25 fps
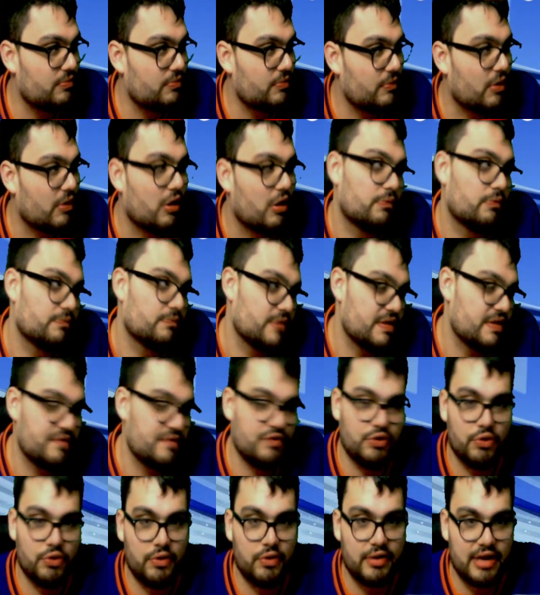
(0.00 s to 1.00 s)
Well, if you
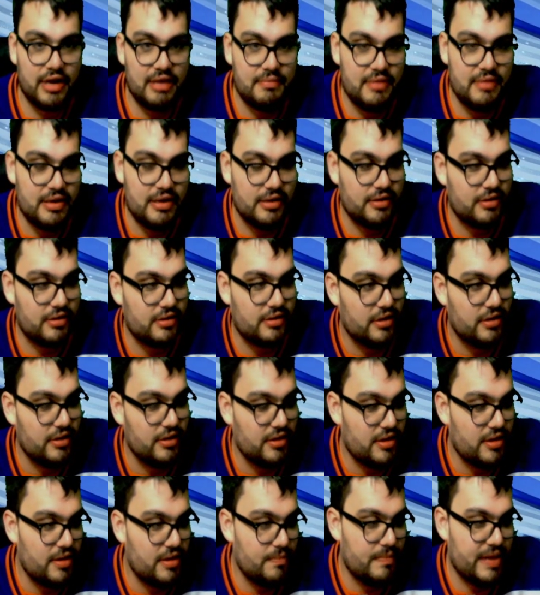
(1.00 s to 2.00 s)
know what I mean,
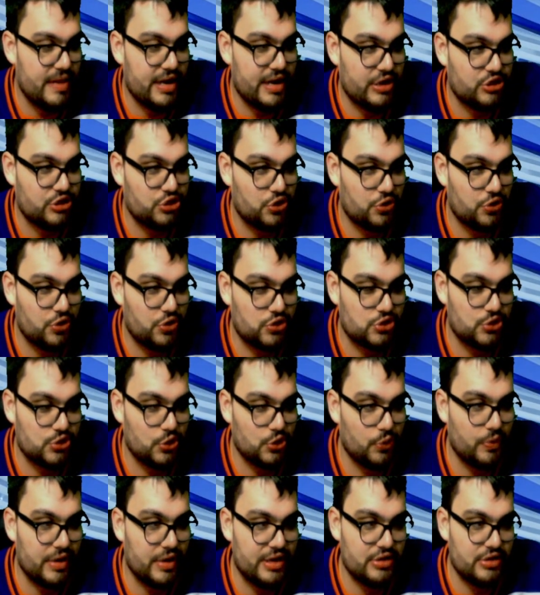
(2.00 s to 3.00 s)
make sure there's
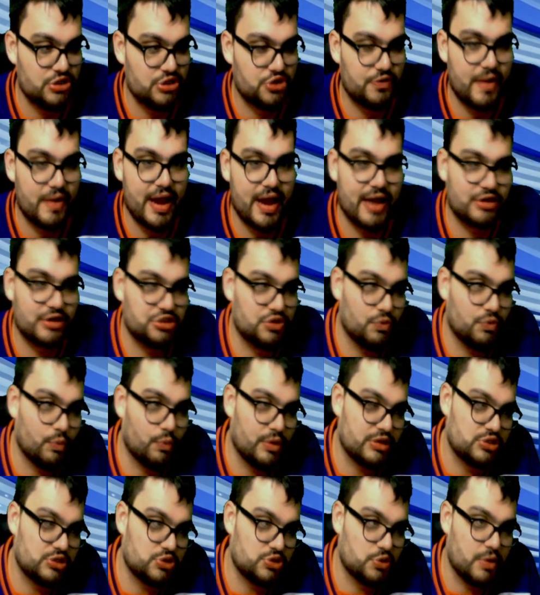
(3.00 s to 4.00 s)
no interaction
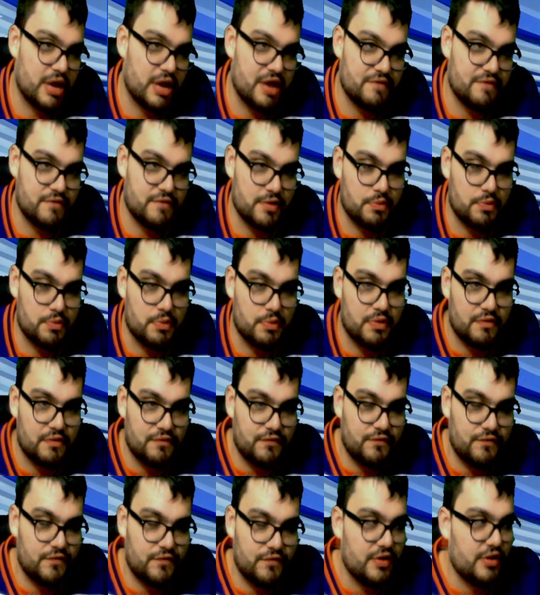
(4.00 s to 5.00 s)
whatsoever
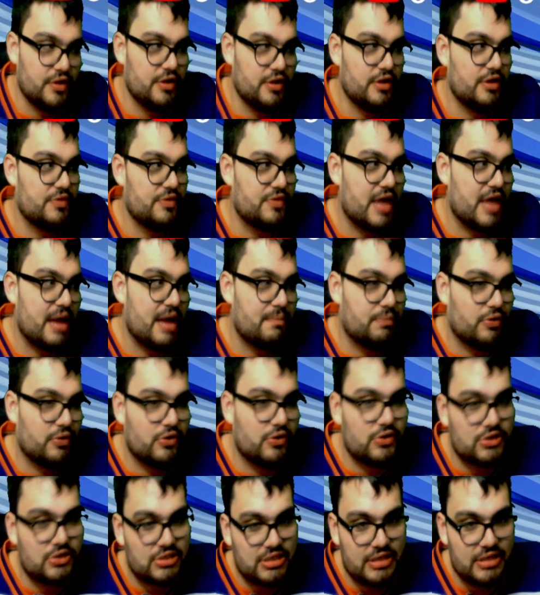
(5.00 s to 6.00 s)
with that
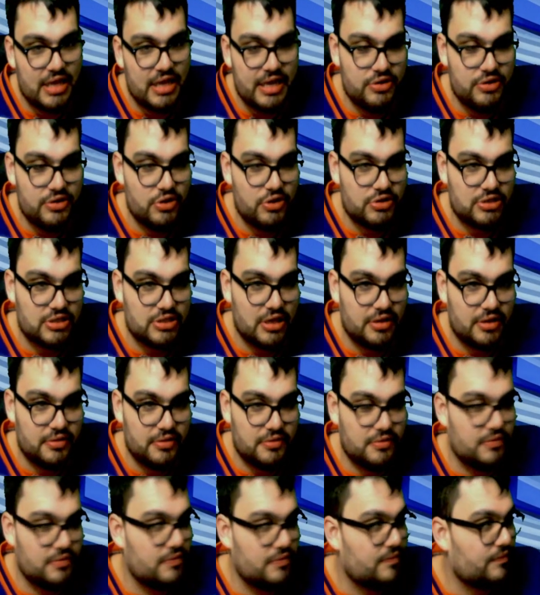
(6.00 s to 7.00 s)
person and your
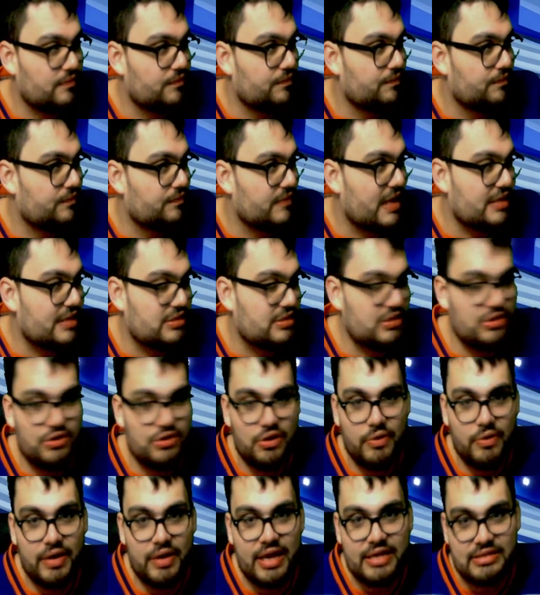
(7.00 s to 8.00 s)
son. That's, you
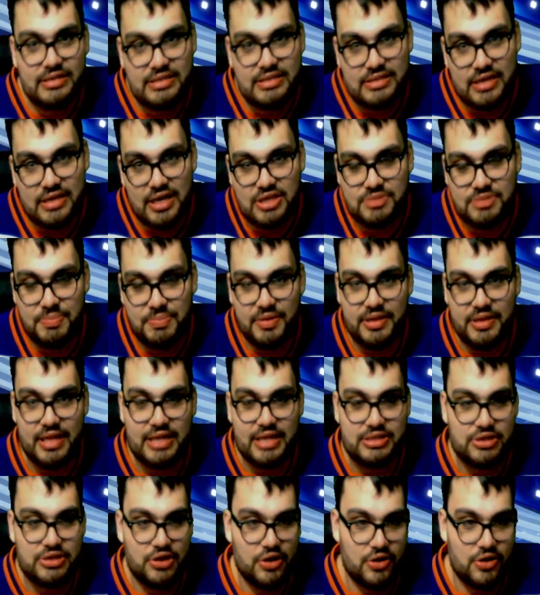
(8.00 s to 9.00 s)
know what? It sucks, but
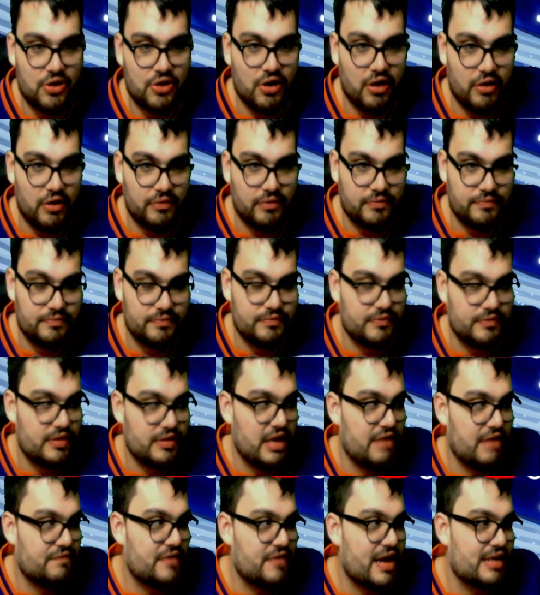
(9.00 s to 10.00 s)
that's a good call.
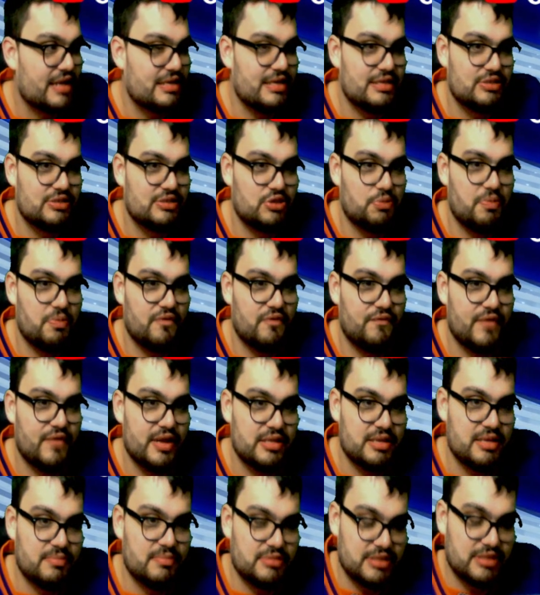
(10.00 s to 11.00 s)
If that is to
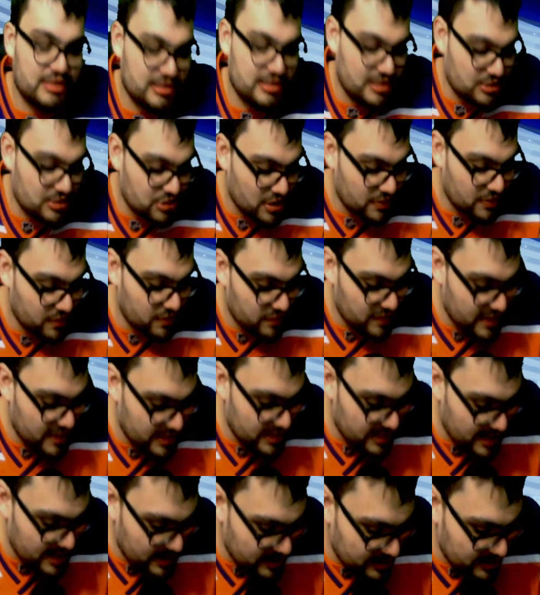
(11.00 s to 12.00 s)
prevent them seeing each other,
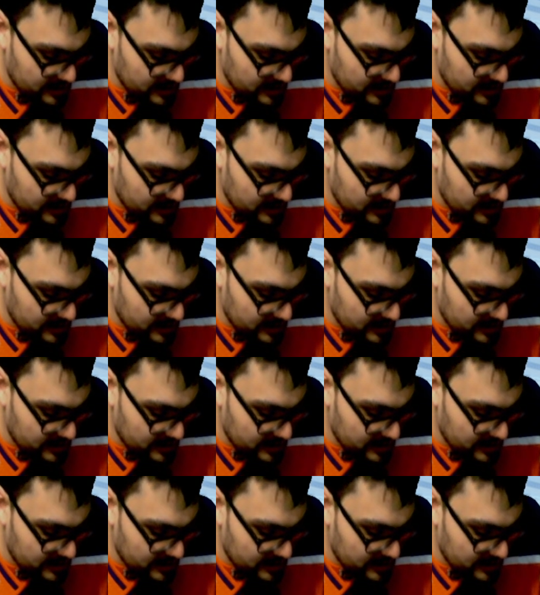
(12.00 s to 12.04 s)
then the